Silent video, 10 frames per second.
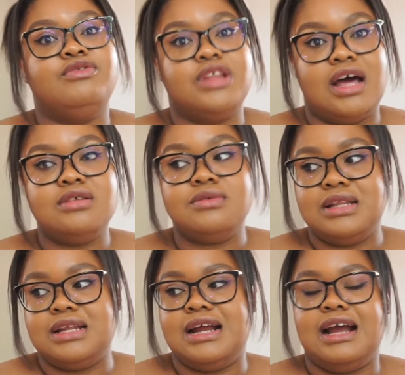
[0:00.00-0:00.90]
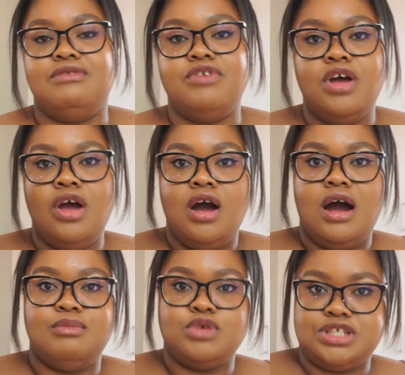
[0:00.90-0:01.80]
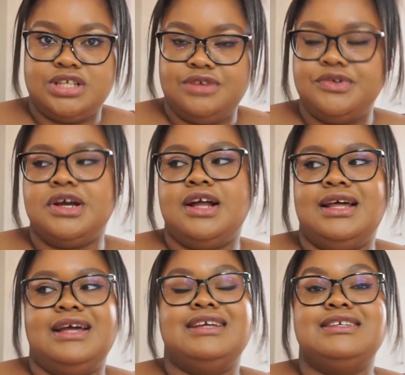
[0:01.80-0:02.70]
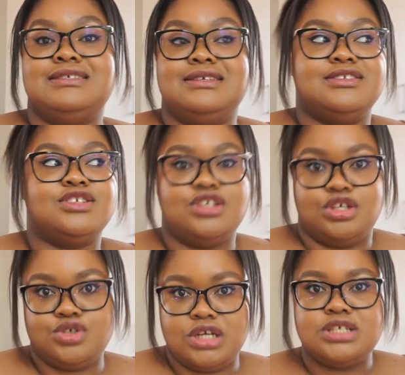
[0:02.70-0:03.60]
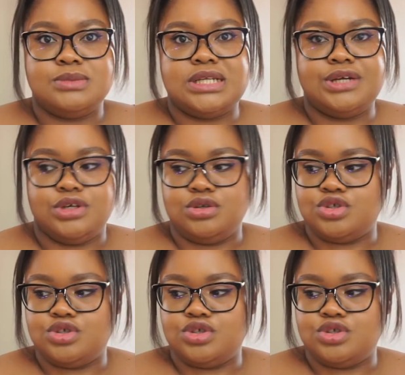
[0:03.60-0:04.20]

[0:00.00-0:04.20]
the other one that I have, which is a different color, is a stretchy material.